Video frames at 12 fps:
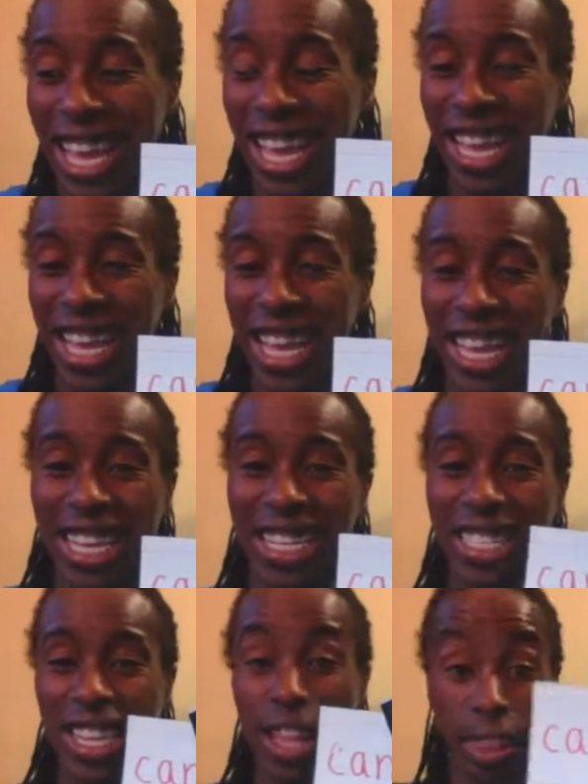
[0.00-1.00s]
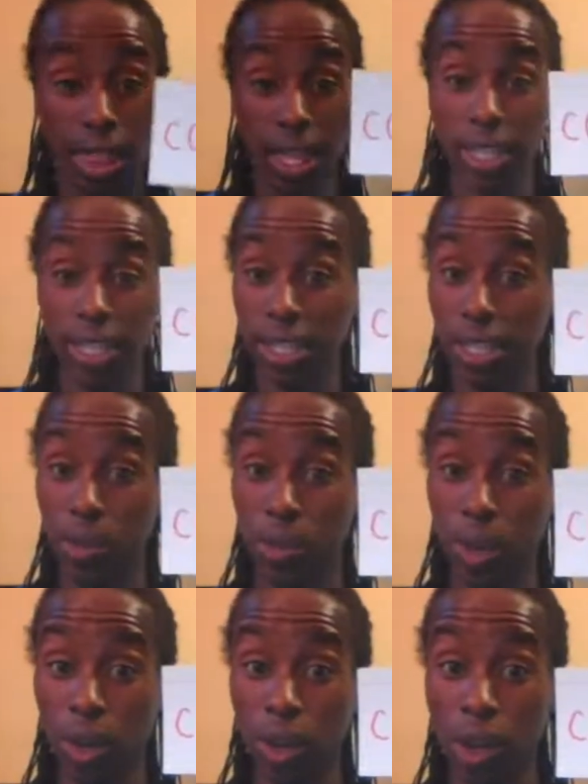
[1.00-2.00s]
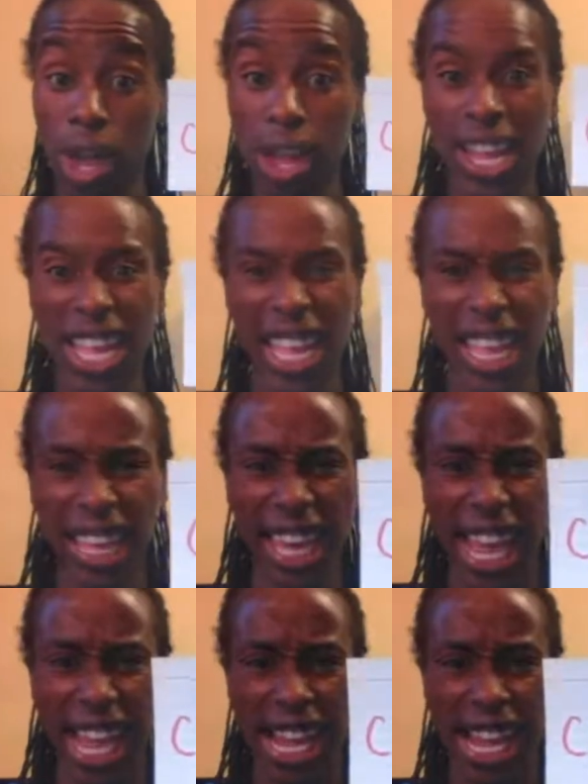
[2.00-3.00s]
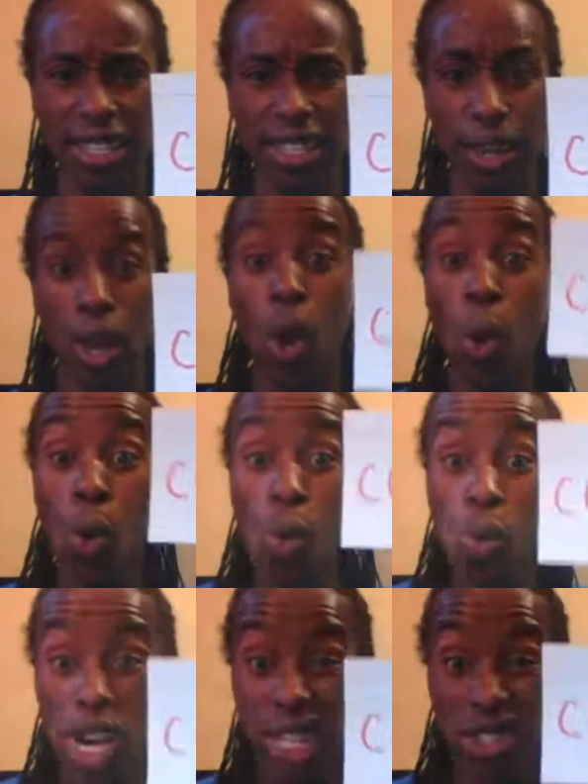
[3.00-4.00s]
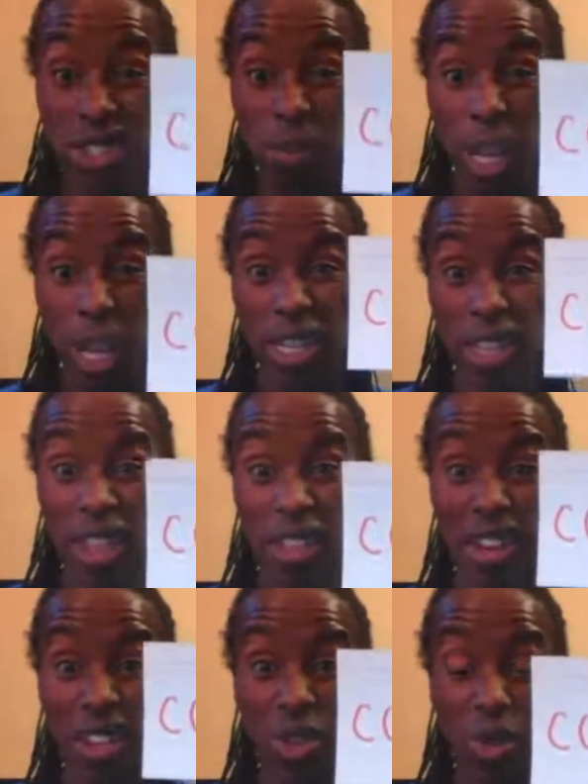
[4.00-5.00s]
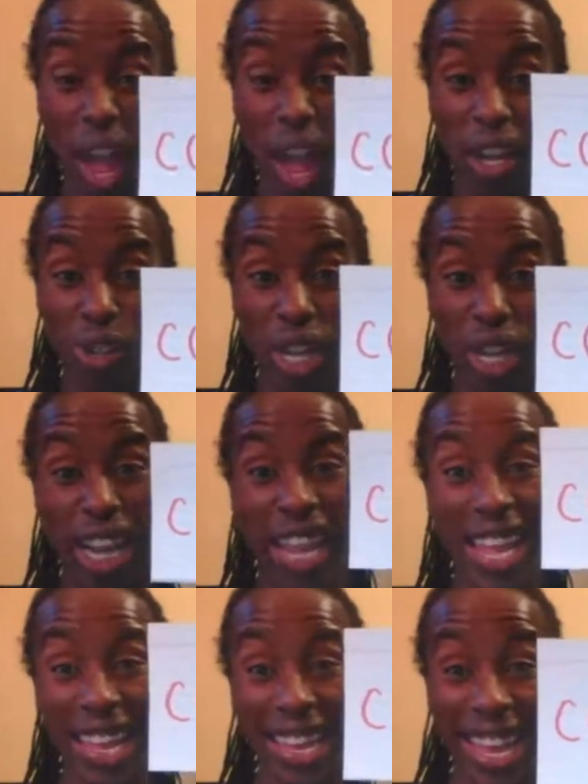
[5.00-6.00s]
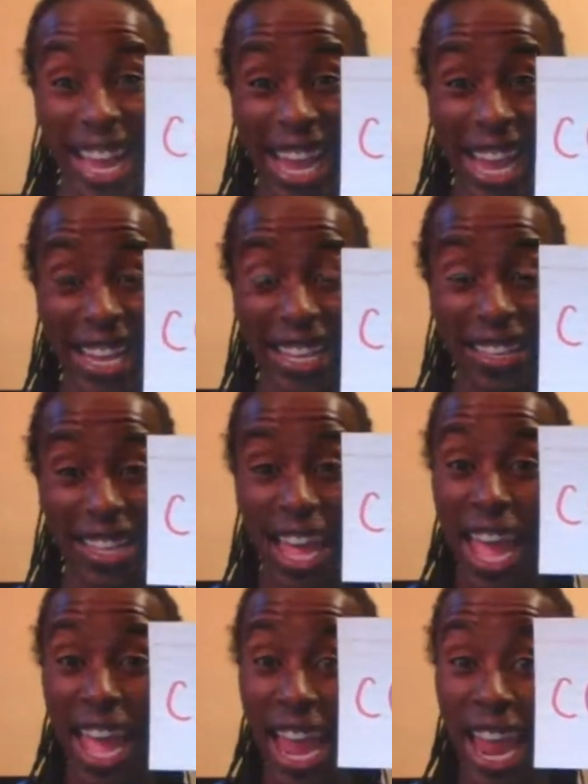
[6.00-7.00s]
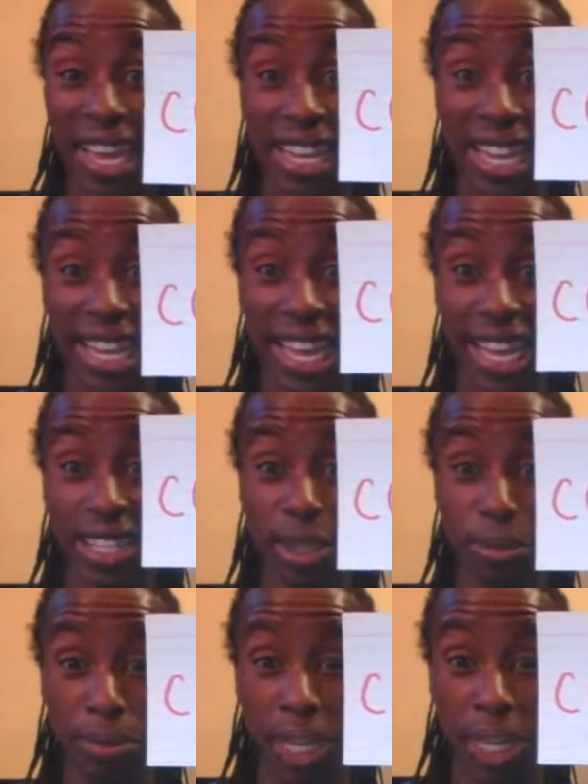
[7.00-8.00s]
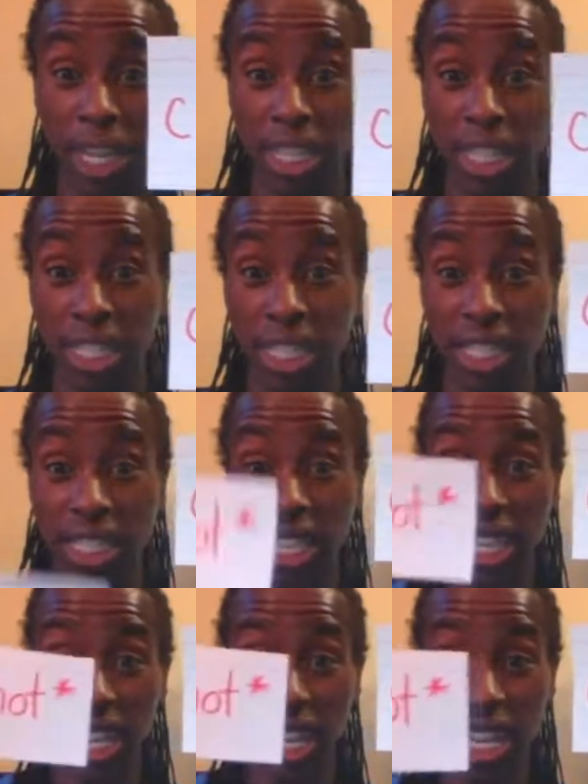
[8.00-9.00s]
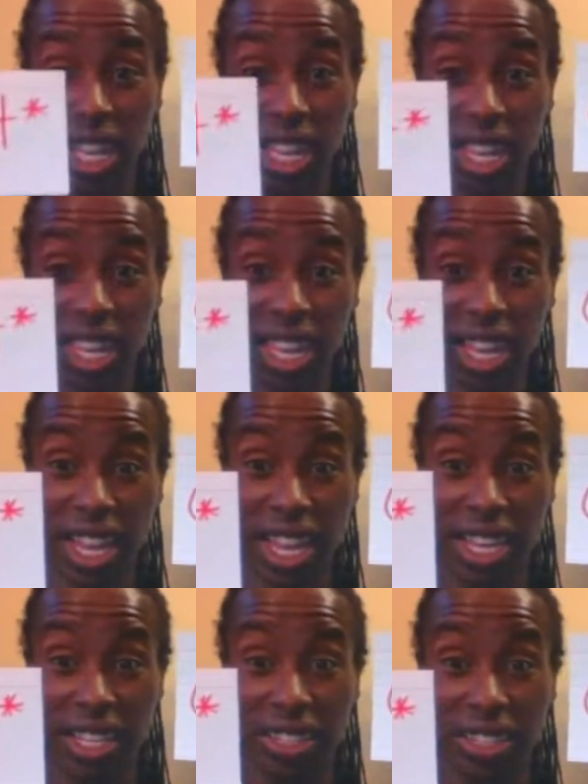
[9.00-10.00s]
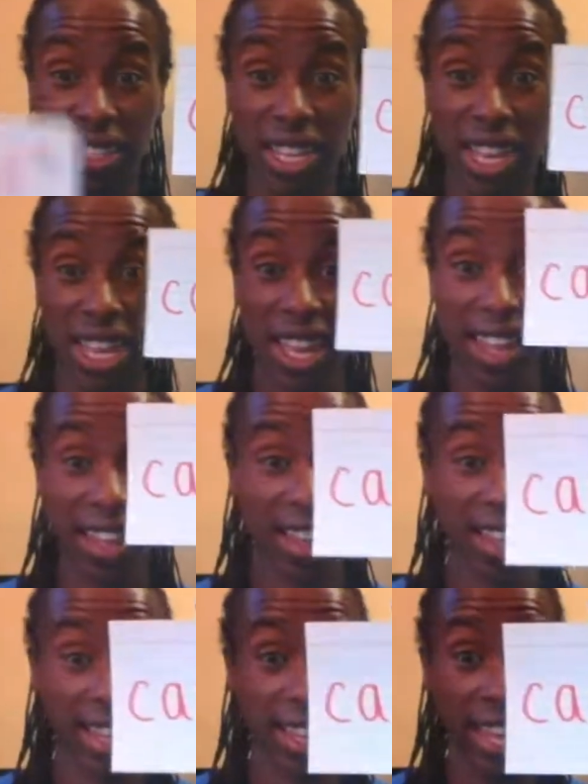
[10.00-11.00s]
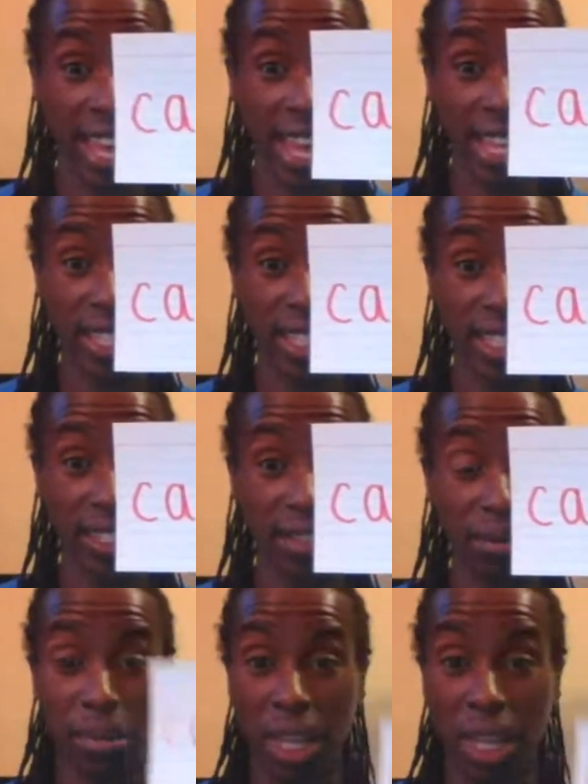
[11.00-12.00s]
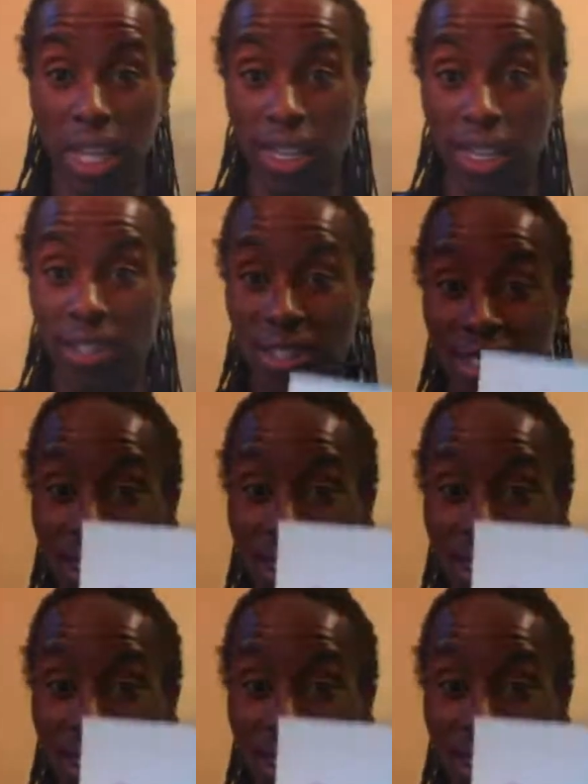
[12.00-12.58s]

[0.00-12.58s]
And this is the word can't. We just made another contraction, can't. And can't means cannot. Can't means